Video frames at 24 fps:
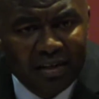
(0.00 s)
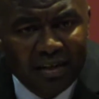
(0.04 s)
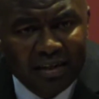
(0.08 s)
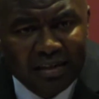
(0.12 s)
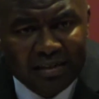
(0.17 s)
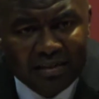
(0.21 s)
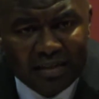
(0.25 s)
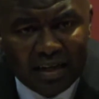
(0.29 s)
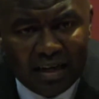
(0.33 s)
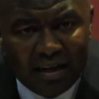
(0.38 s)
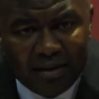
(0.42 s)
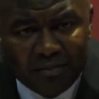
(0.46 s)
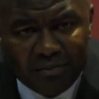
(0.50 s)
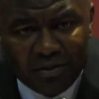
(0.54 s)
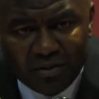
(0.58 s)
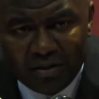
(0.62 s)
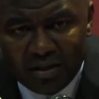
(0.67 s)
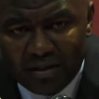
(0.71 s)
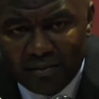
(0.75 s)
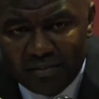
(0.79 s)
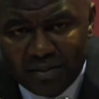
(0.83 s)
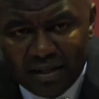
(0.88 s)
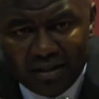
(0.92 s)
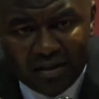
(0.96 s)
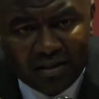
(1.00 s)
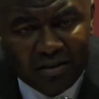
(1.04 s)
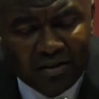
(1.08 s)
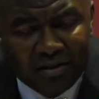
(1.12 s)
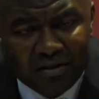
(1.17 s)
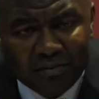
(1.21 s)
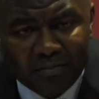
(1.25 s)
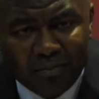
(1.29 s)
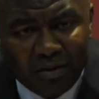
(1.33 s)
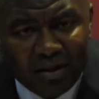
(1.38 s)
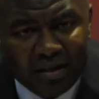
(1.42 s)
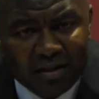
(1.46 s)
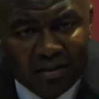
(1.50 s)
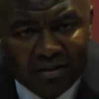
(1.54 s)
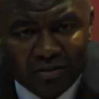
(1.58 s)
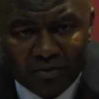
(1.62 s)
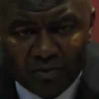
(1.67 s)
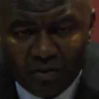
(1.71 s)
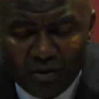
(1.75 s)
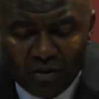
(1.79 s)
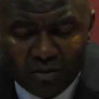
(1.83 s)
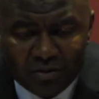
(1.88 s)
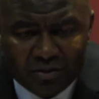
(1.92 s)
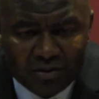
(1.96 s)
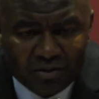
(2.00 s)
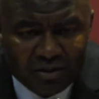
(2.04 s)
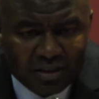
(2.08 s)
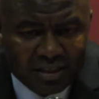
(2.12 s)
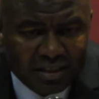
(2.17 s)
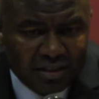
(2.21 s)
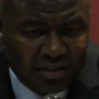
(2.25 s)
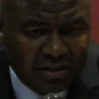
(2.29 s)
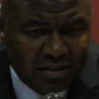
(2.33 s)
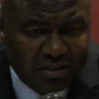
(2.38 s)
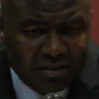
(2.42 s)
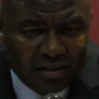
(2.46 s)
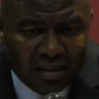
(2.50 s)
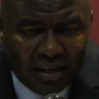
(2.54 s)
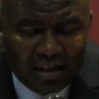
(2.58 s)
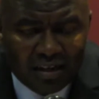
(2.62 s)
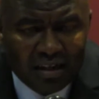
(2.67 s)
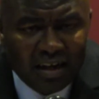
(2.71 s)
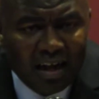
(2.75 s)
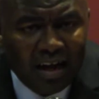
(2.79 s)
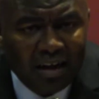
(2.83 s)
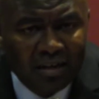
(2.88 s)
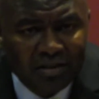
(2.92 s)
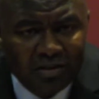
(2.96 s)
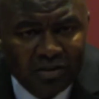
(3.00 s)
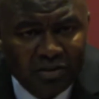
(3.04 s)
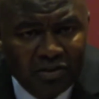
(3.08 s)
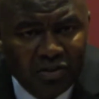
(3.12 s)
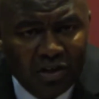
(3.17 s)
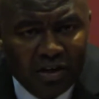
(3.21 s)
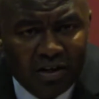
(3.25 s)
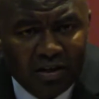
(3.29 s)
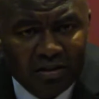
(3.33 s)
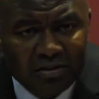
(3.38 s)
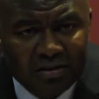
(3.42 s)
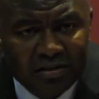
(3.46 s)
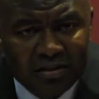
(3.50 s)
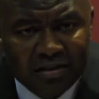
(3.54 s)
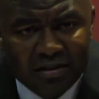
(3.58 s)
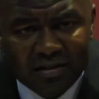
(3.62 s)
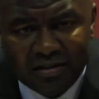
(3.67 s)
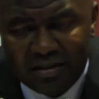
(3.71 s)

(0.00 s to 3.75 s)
Anytime you come down here and play a strong tradition like College of Charleston,